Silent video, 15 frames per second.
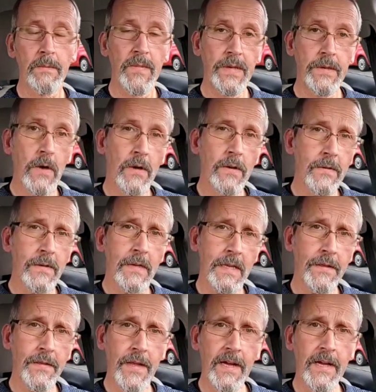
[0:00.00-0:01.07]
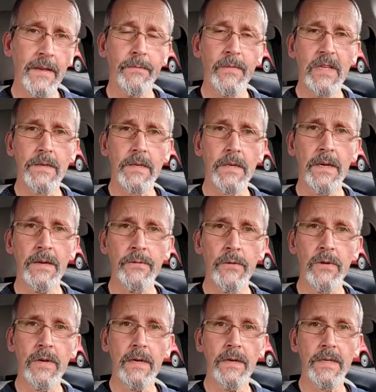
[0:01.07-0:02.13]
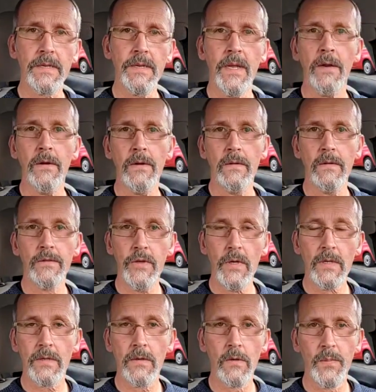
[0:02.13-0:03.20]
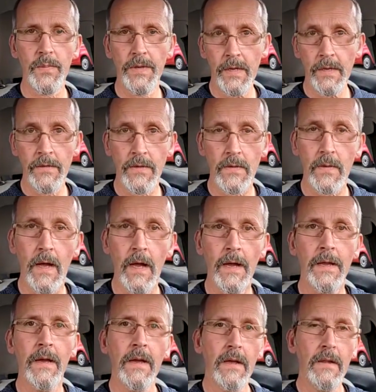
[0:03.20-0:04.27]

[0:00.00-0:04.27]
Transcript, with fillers: But not only that, but Skyrora has now just opened in July